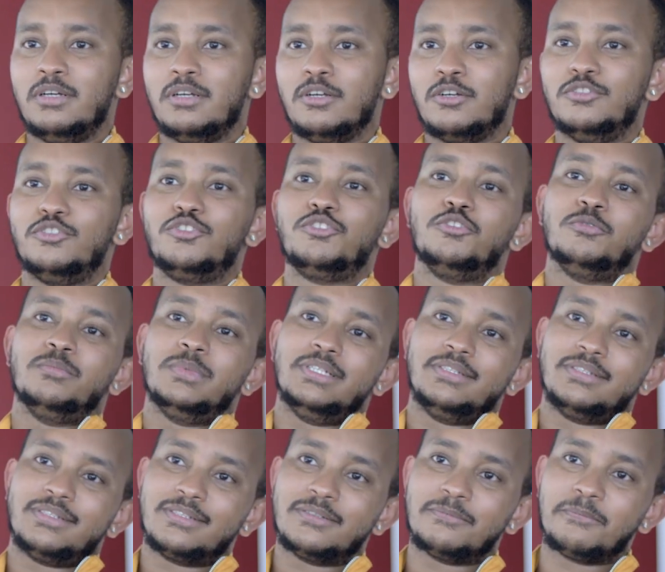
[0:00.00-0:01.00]

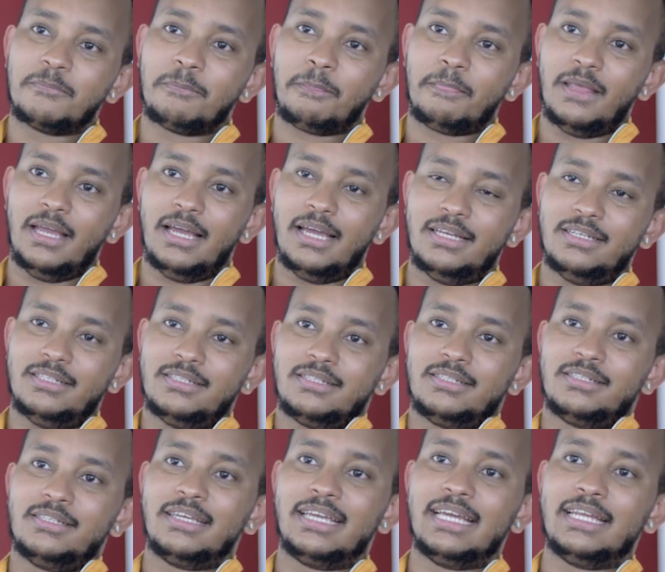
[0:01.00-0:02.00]
consumers
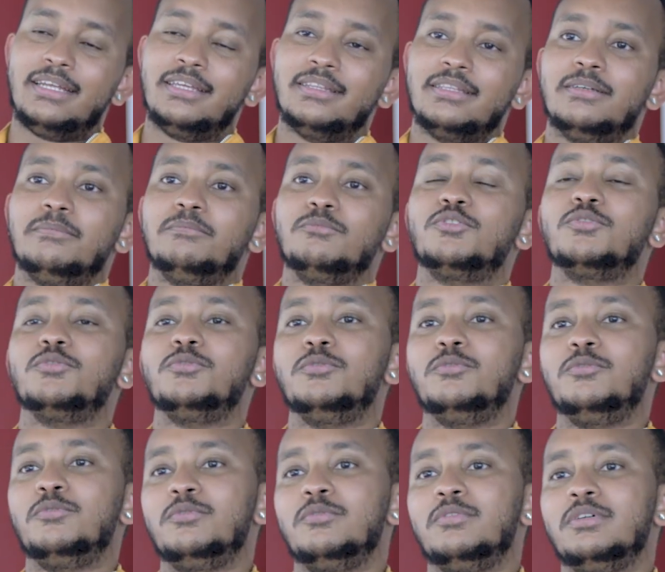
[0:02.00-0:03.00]
and getting them
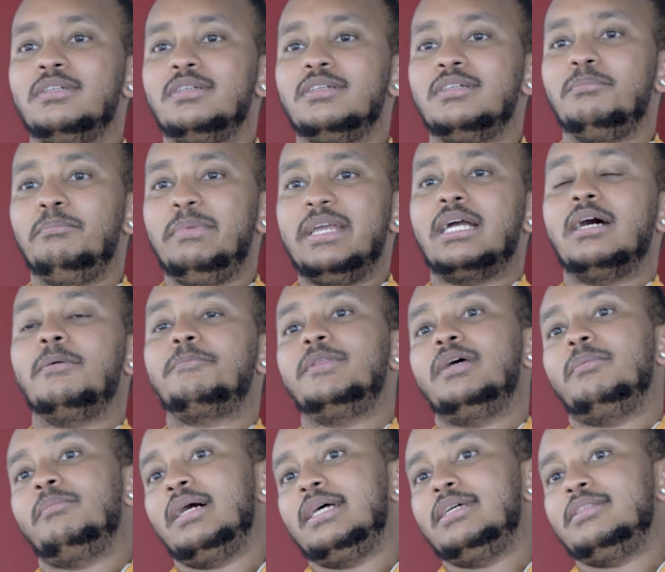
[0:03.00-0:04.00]
to make up
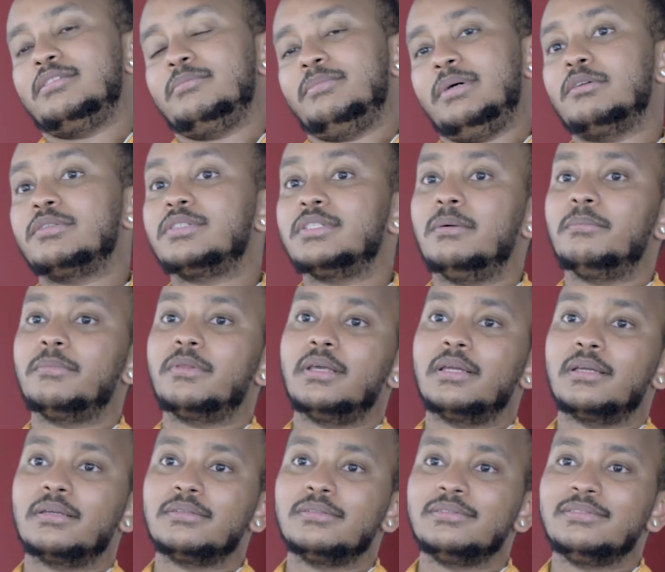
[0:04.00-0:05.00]
their minds about something.